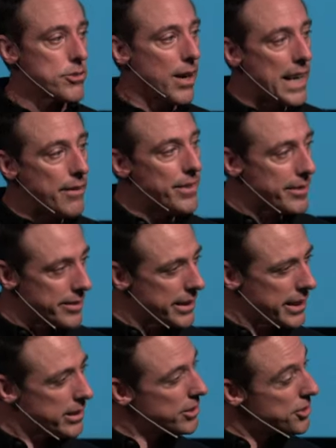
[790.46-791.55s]
obvious in the
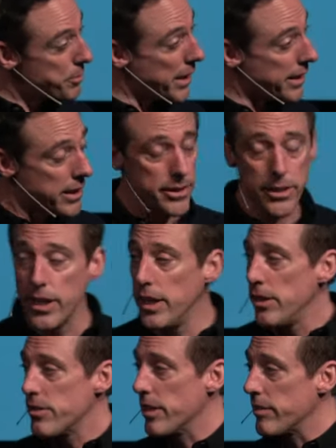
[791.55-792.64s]
English, depending on your
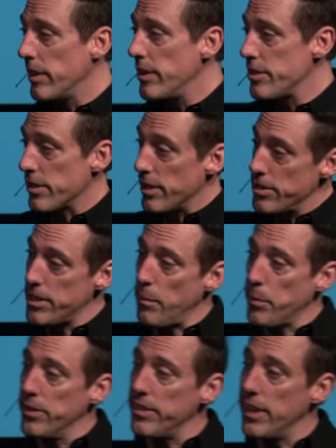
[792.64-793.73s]
translation.
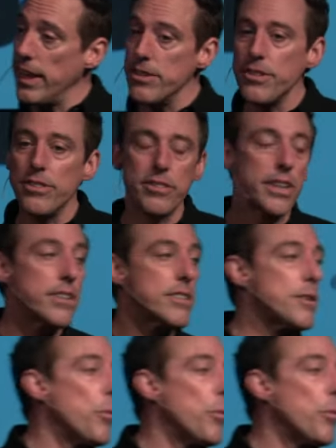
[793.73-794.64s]
Shepherds and angels, it's the